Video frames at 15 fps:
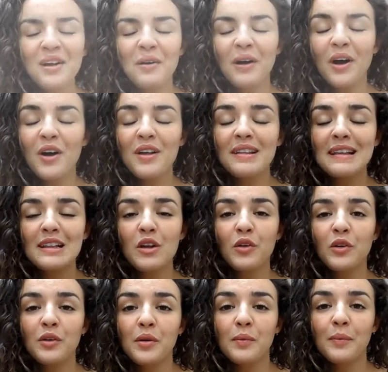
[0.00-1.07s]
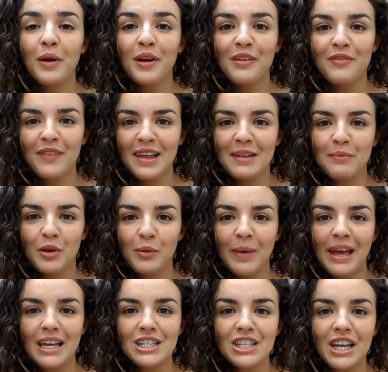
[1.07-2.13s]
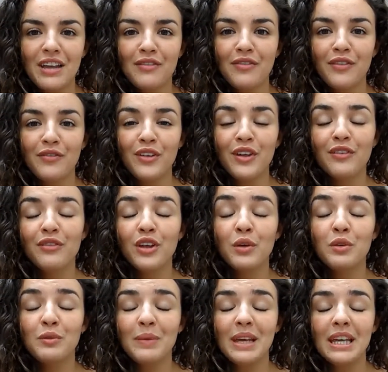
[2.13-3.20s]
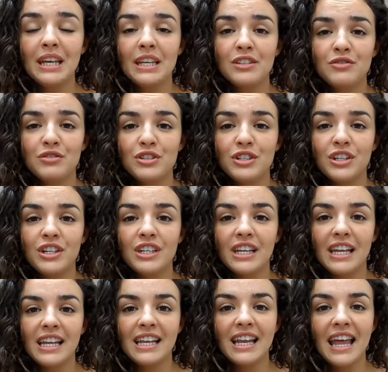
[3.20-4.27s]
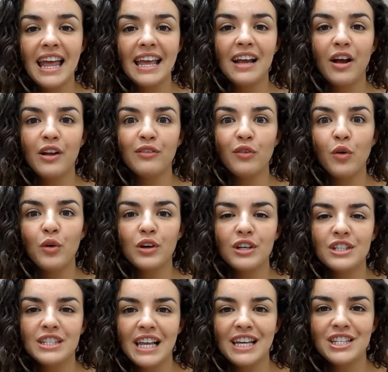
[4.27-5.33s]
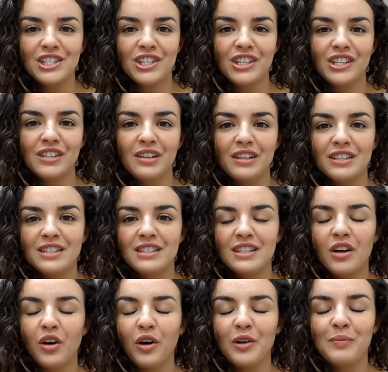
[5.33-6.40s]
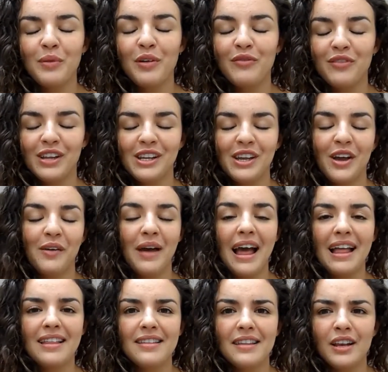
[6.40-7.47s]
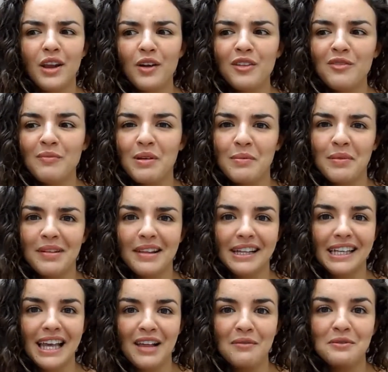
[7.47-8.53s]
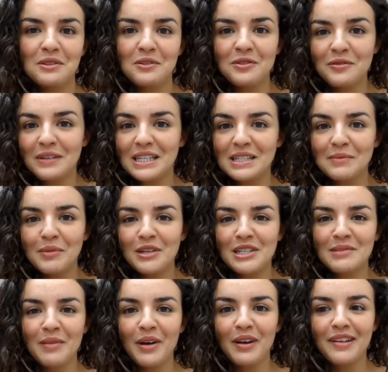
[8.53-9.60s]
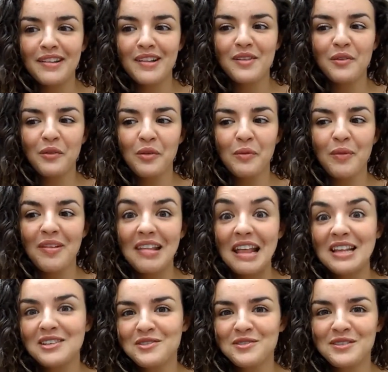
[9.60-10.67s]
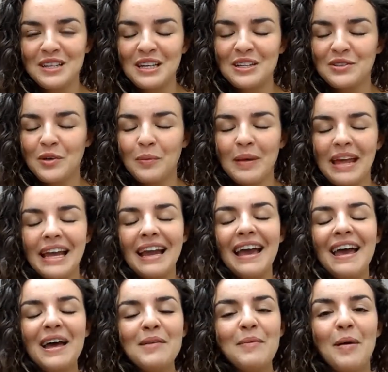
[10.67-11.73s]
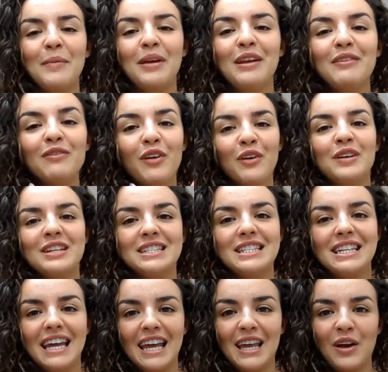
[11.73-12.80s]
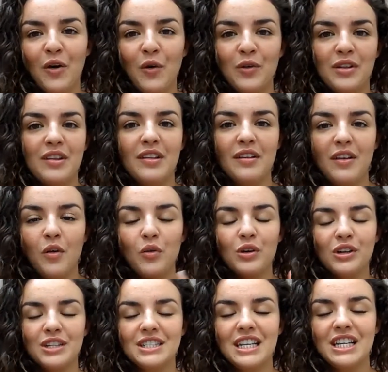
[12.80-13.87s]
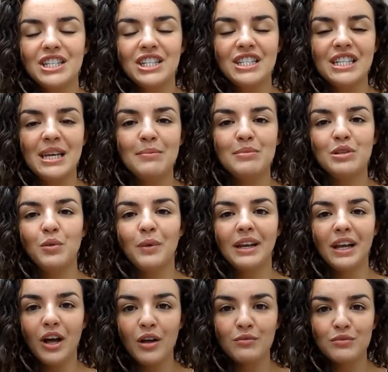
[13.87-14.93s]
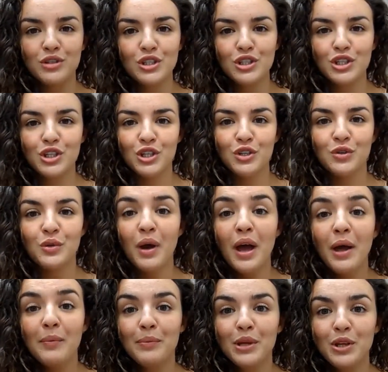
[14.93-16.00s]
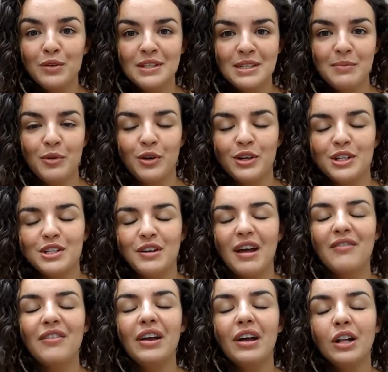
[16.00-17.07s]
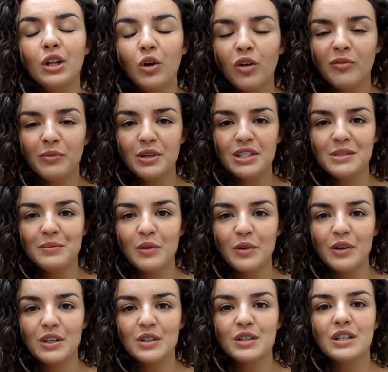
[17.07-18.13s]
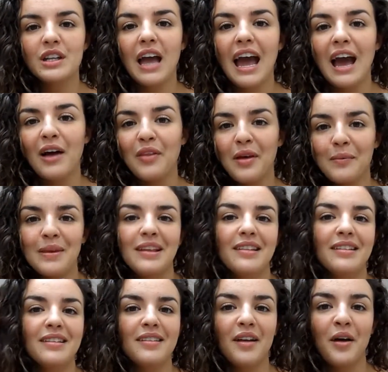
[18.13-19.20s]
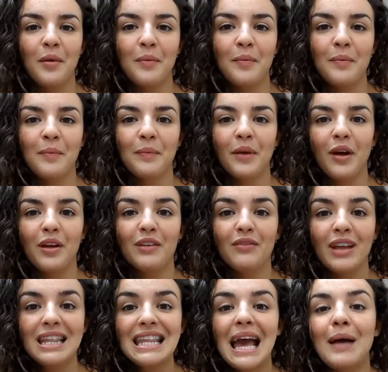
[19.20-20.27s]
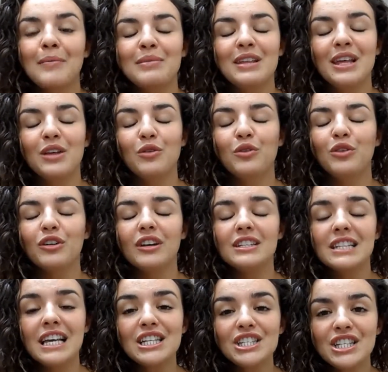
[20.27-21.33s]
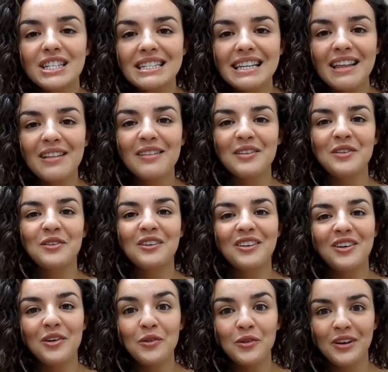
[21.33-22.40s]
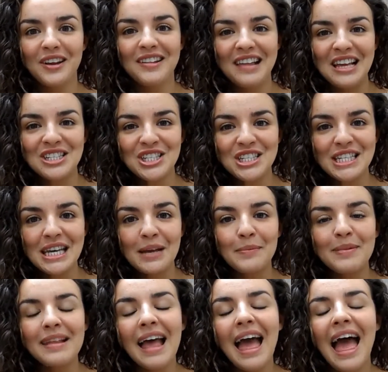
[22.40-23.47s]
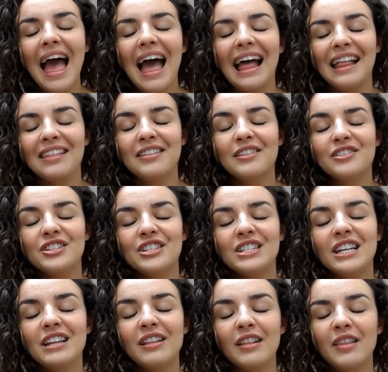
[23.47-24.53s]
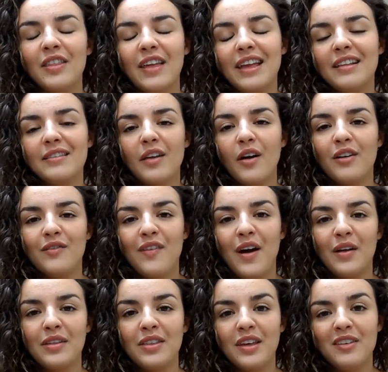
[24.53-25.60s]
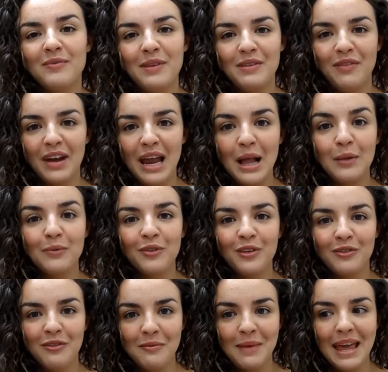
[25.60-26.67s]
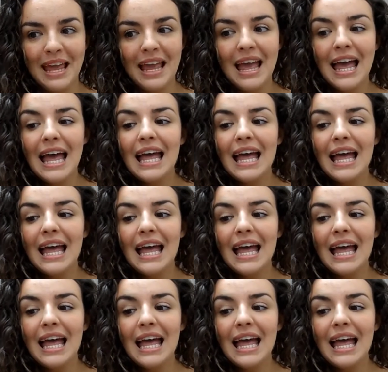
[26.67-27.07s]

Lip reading: So I asked on my Facebook page if a few of you would be interested in a kind of organisation type of video, and loads of people said yes, which I was really surprised about because it's not the most interesting topic. But I'm going to focus today on organisation tips when it comes to beauty products. So having a lot of beauty products, how that means kind of adapting your organisation skills and your organisation tips, and just little things that I found that have been very helpful for me.